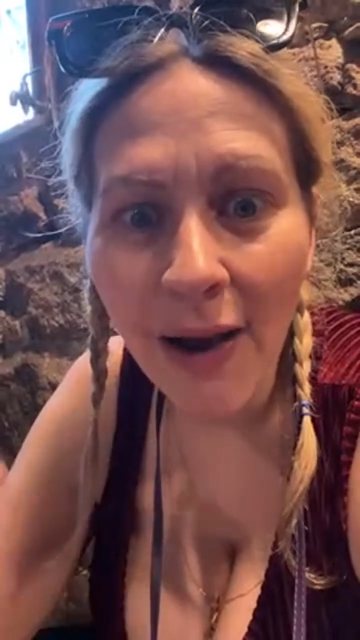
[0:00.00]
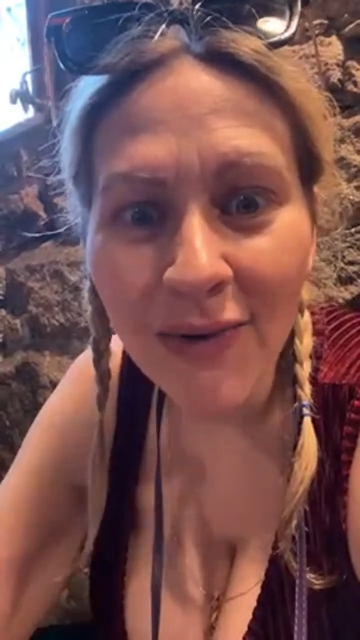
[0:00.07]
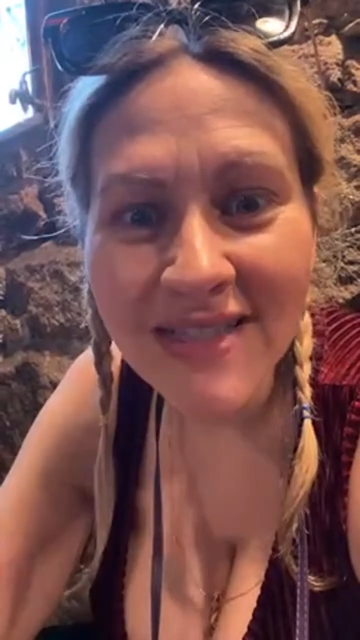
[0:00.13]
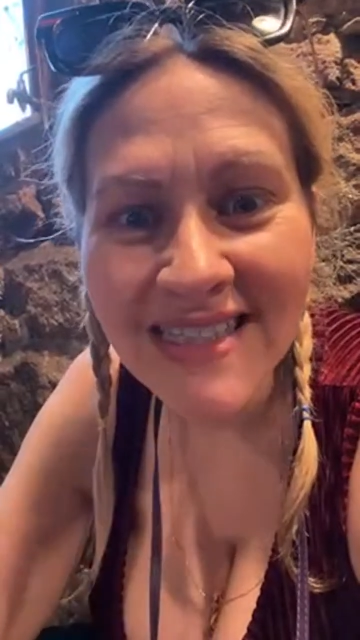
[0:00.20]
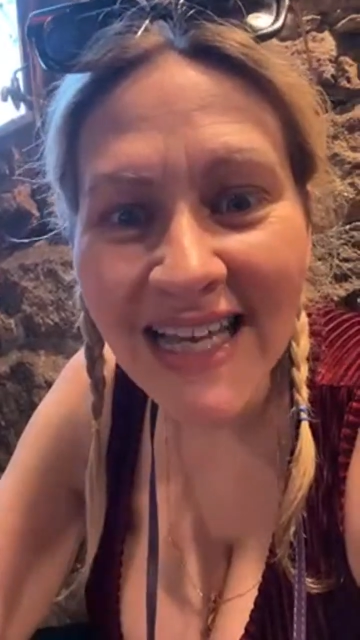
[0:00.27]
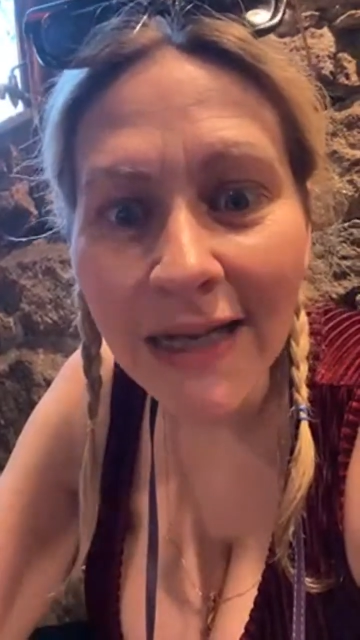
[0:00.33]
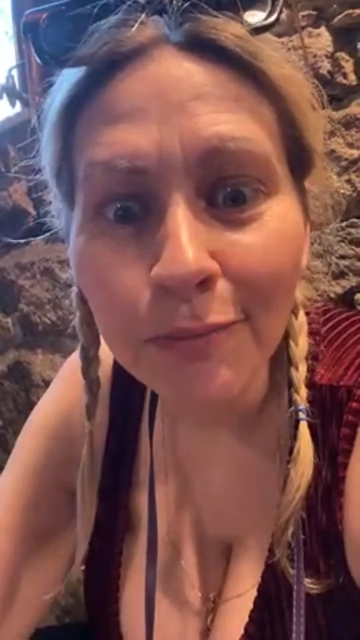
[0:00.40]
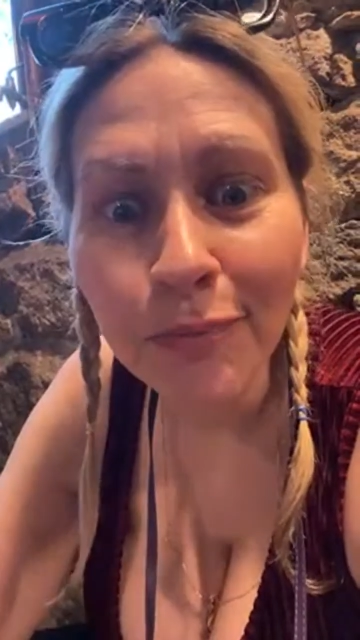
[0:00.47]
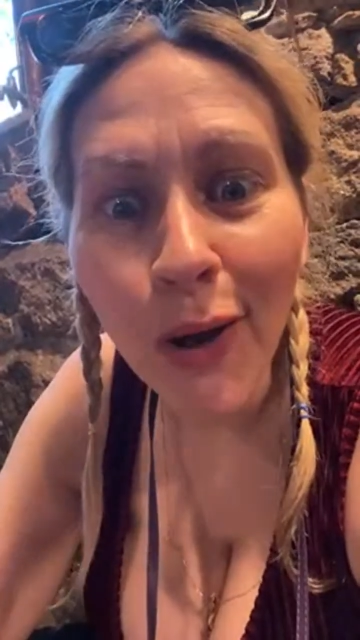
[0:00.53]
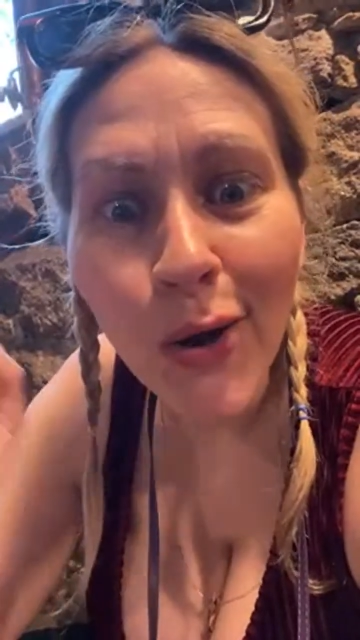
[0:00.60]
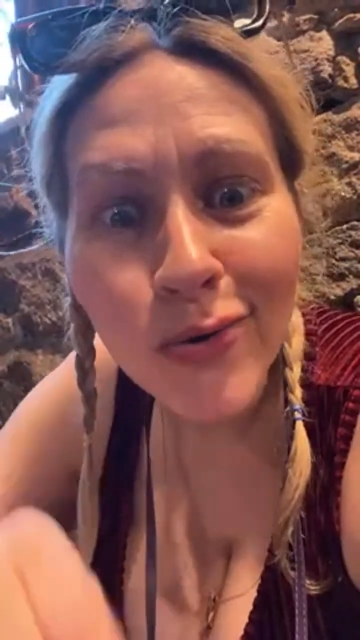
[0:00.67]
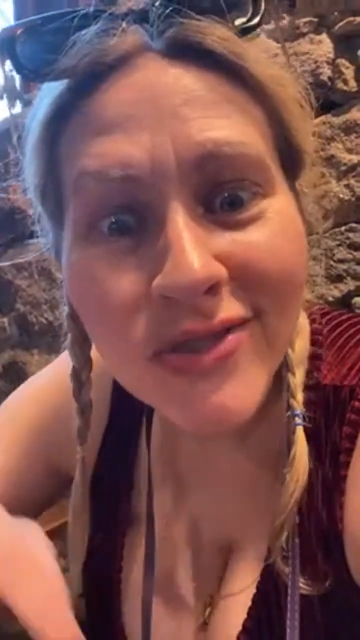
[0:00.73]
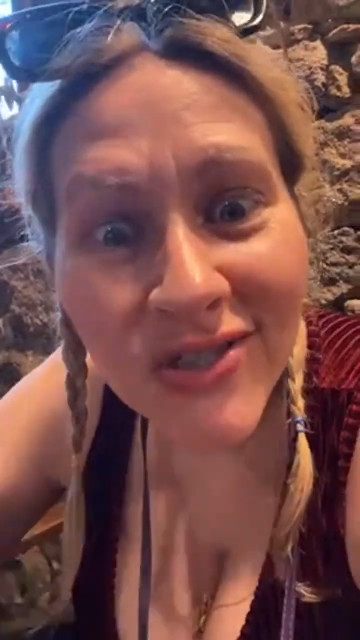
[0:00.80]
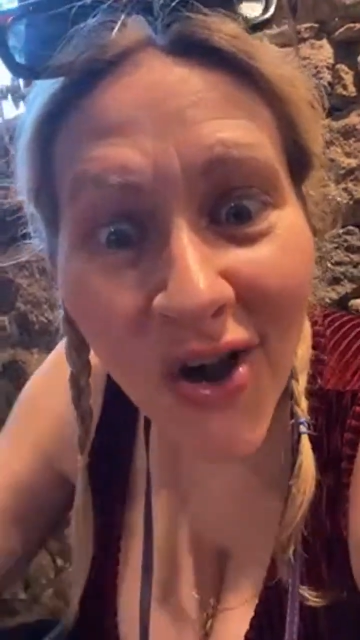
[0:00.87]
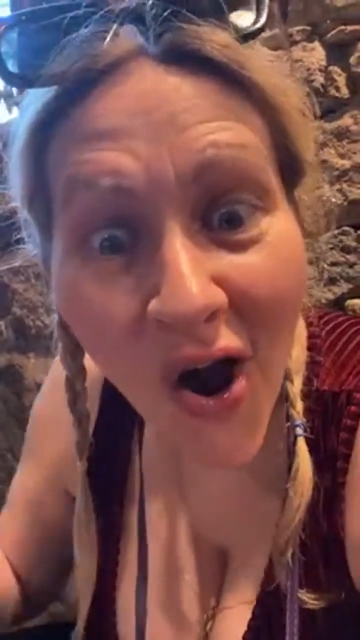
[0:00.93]
I would send
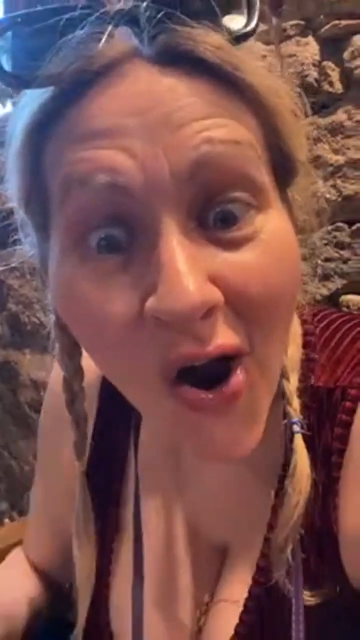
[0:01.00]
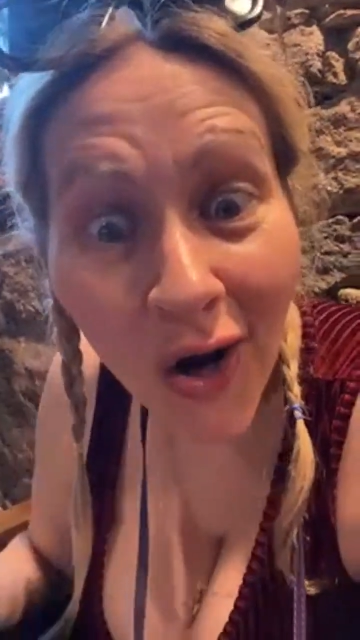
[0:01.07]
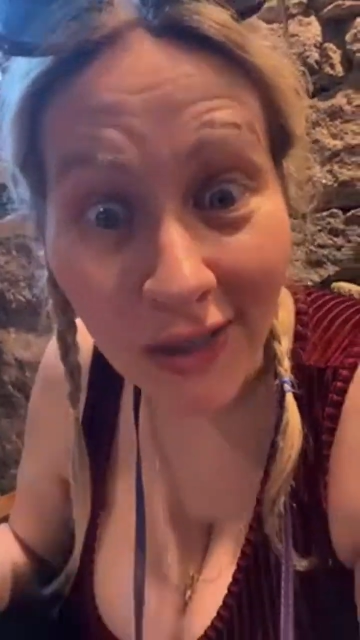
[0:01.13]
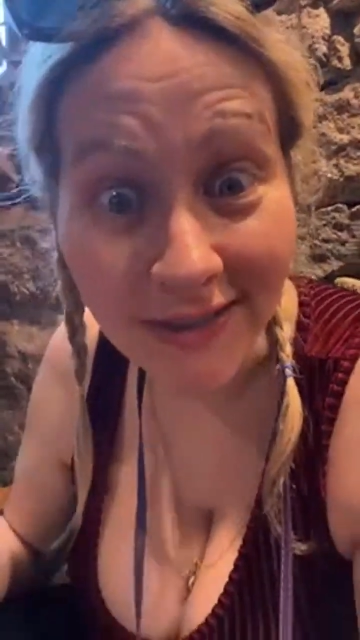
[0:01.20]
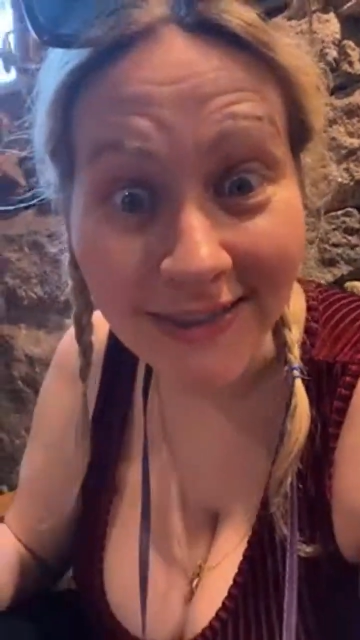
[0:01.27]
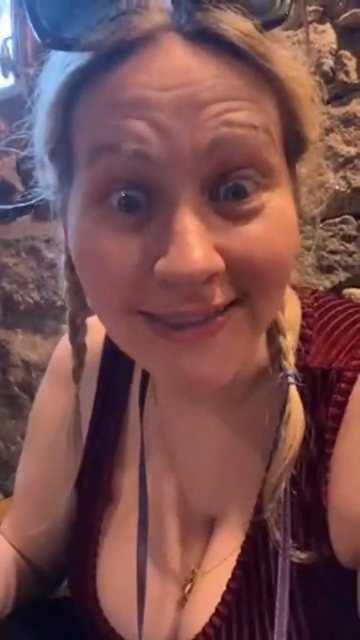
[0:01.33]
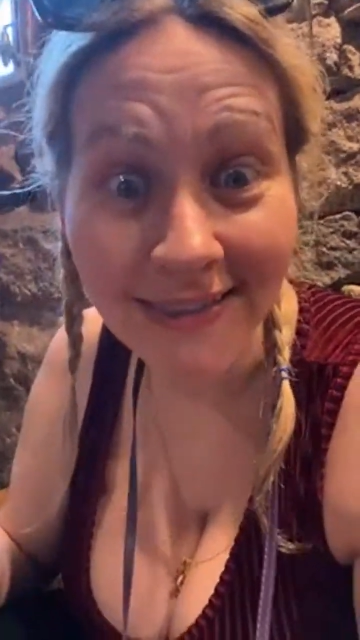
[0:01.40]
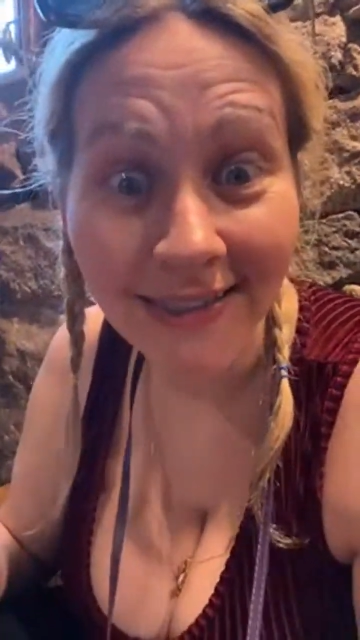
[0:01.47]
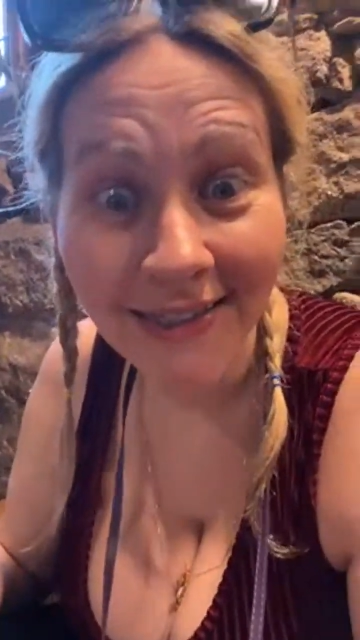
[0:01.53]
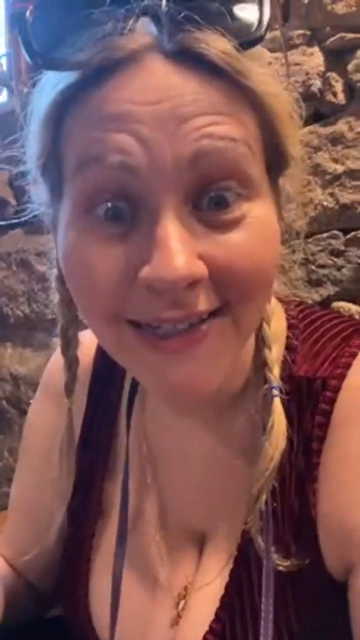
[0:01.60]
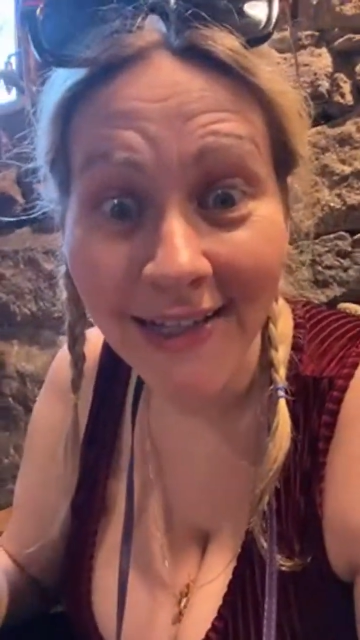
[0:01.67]
postcards.